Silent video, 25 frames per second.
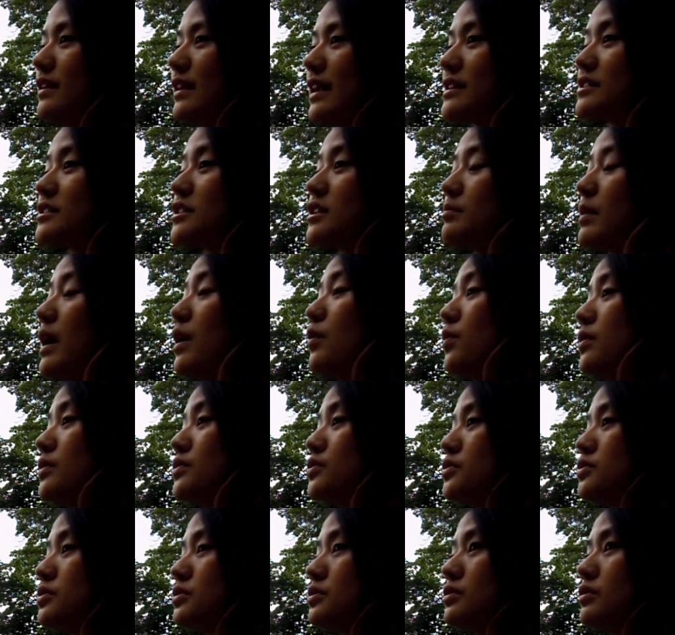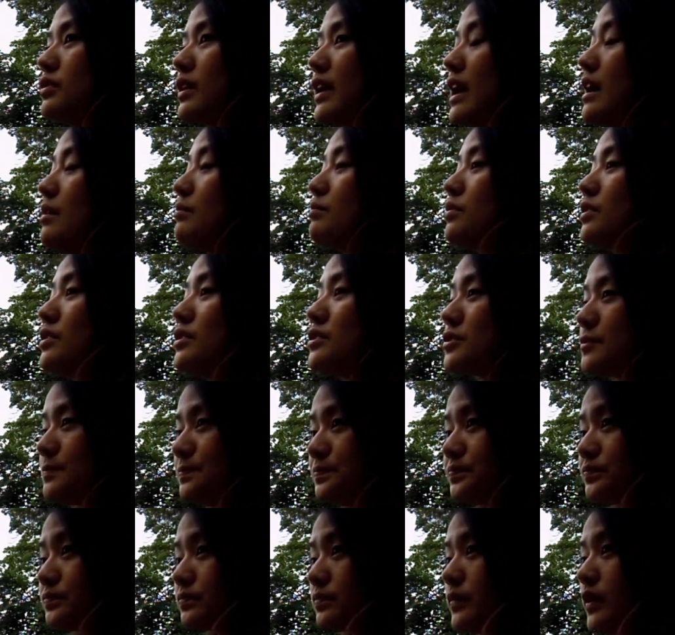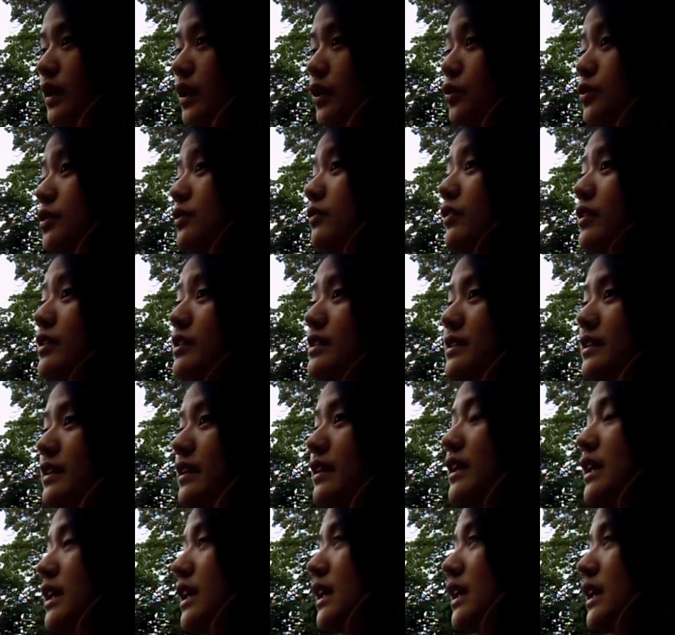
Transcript: Last time I went to Cambridge University.